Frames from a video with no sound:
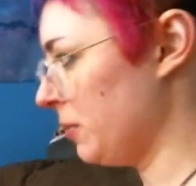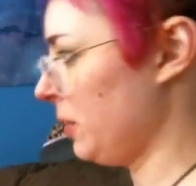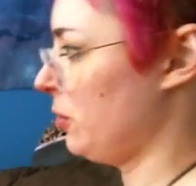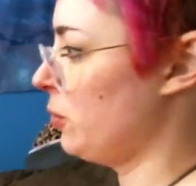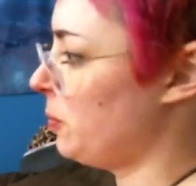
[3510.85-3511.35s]

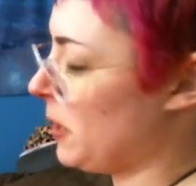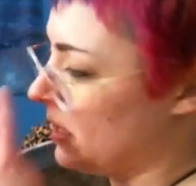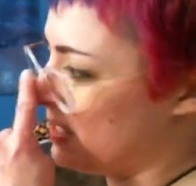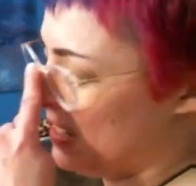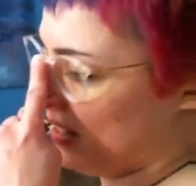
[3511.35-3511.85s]
cool
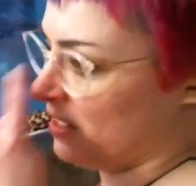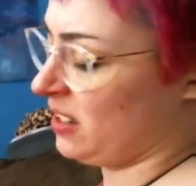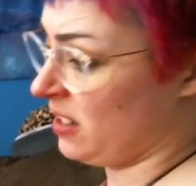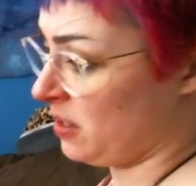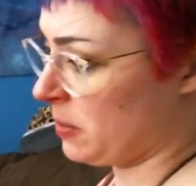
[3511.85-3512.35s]
painting on
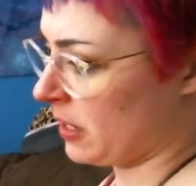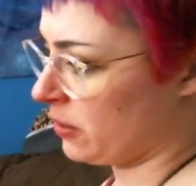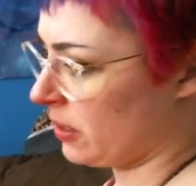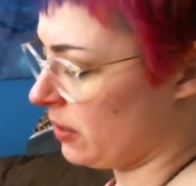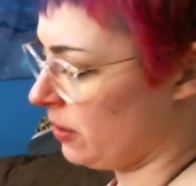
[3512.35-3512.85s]
the
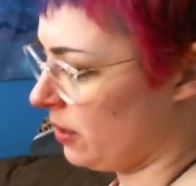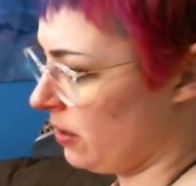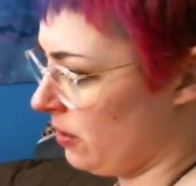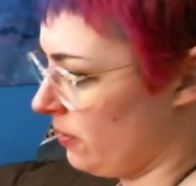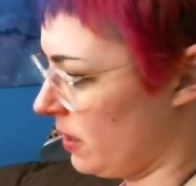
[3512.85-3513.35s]
background of,
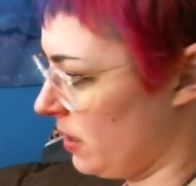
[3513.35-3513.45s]
I